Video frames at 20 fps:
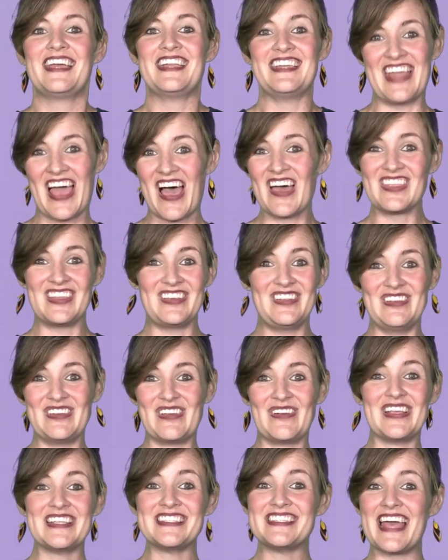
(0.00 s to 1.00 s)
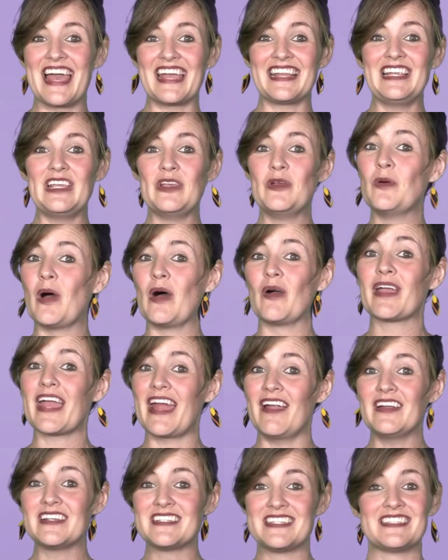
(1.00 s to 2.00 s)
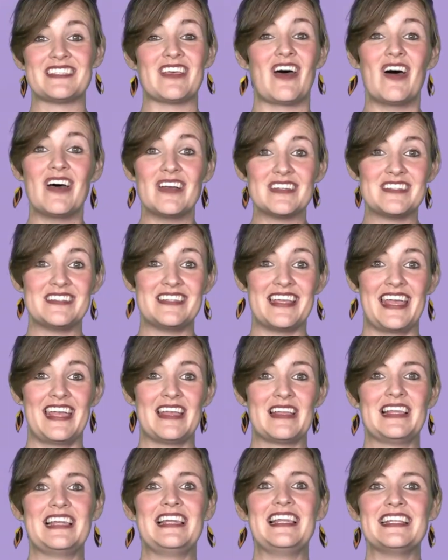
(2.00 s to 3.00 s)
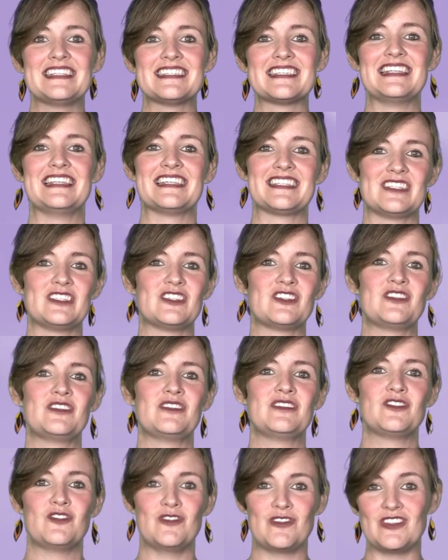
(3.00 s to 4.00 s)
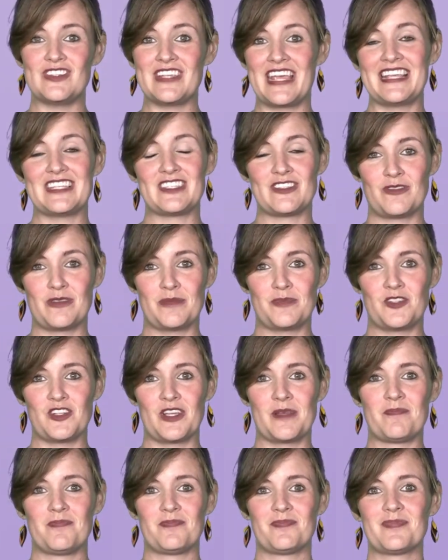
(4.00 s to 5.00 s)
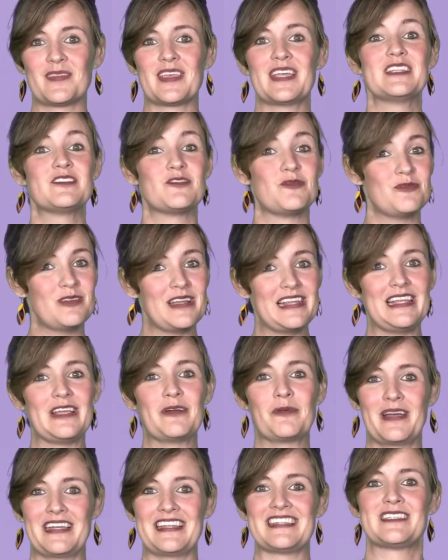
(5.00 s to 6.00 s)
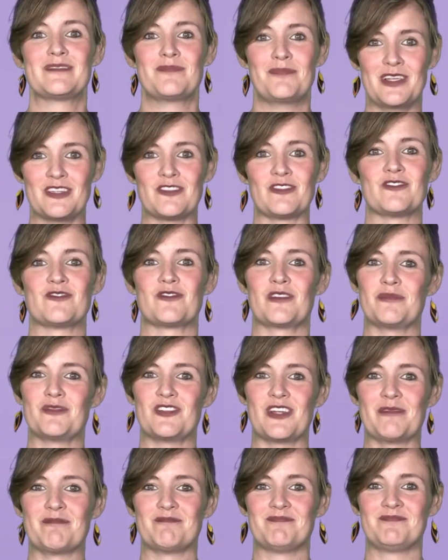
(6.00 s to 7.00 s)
Now that you know exactly who our characters are today, let's listen to today's scripture. It's really quite a special scripture.